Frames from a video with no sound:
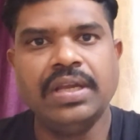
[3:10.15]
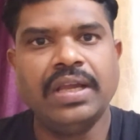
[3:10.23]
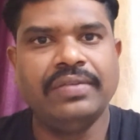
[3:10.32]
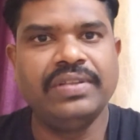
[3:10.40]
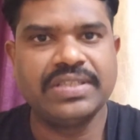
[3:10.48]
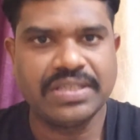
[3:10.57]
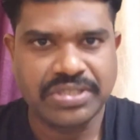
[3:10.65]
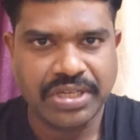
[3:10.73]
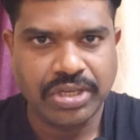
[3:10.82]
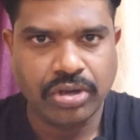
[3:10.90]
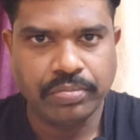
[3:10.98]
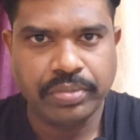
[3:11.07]
If the
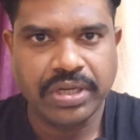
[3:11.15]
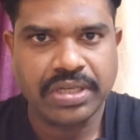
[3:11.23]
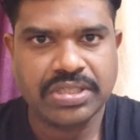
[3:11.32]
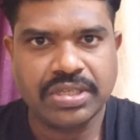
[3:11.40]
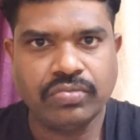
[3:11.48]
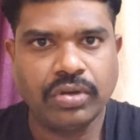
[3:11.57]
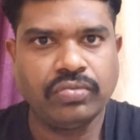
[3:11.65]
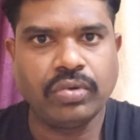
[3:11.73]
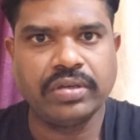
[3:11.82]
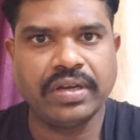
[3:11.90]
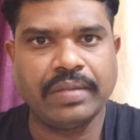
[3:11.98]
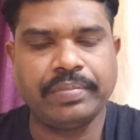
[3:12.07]
sensory component is involved,
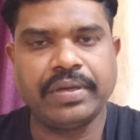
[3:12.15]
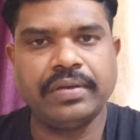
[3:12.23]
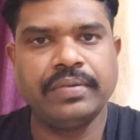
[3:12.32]
what will happen?